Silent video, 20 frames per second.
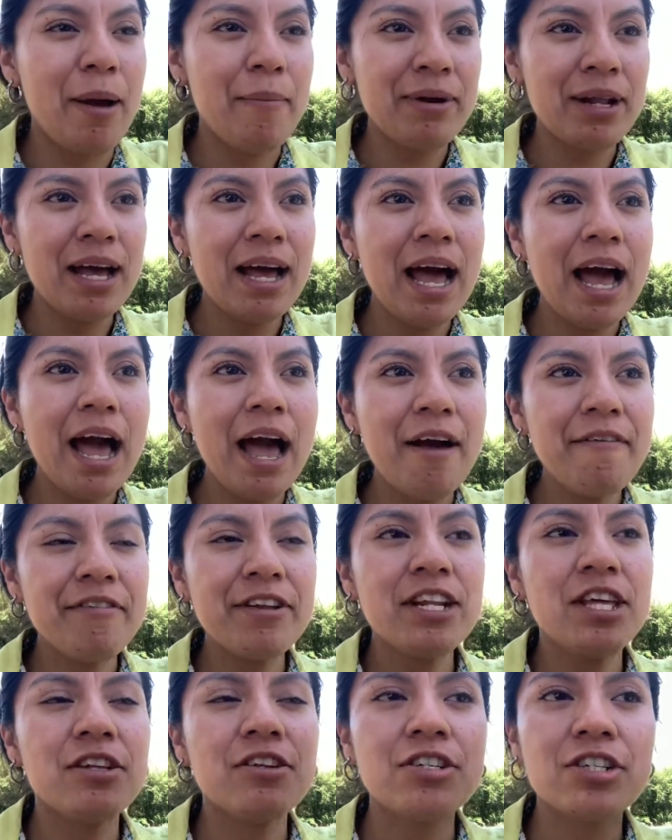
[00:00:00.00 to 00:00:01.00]
I'm gonna have
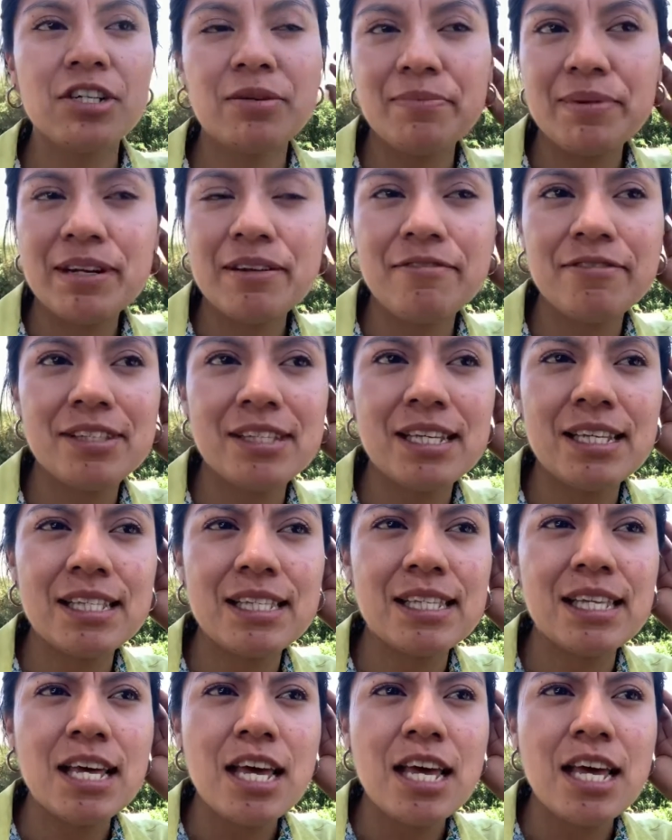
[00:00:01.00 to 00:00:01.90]
another shipment of seeds